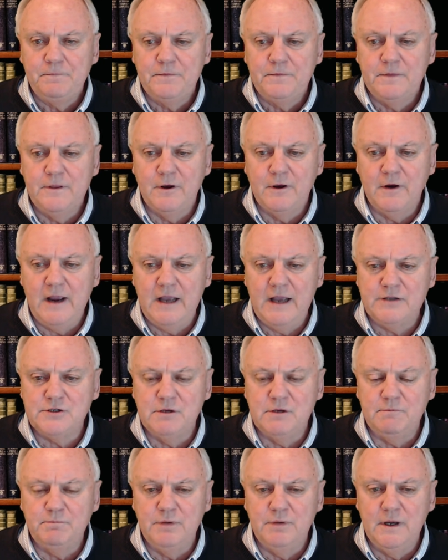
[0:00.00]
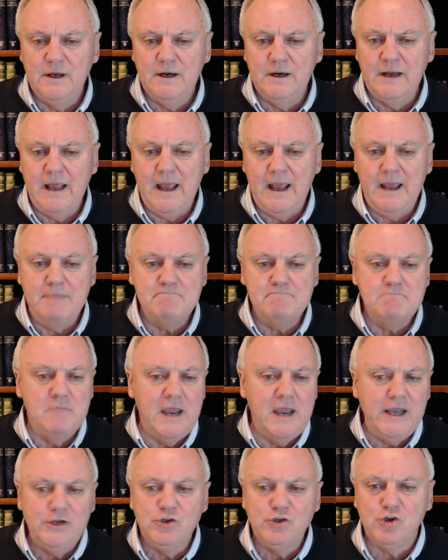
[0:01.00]
there hasn't been a
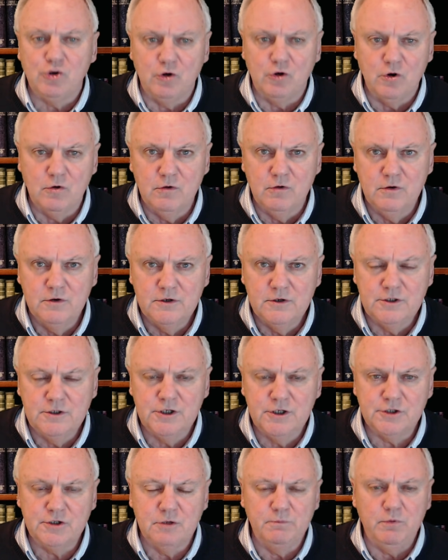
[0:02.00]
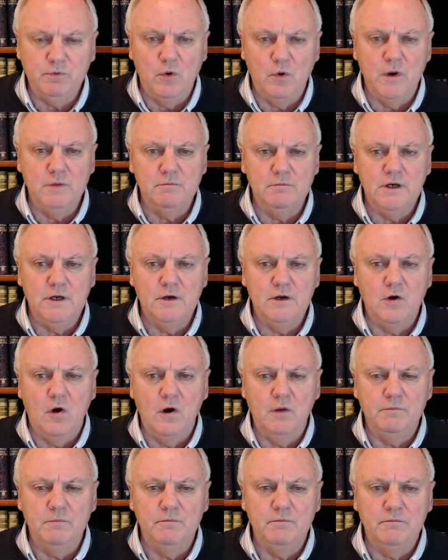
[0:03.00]
major disappointment
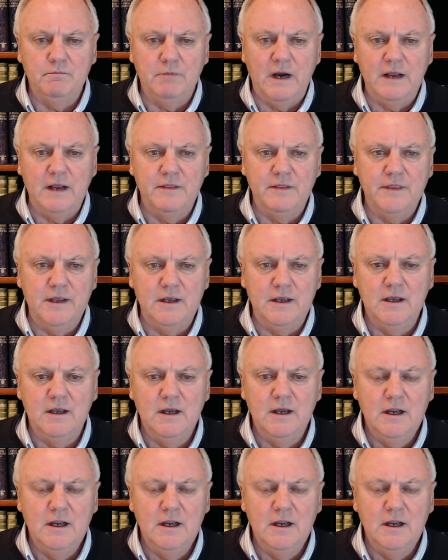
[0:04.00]
by the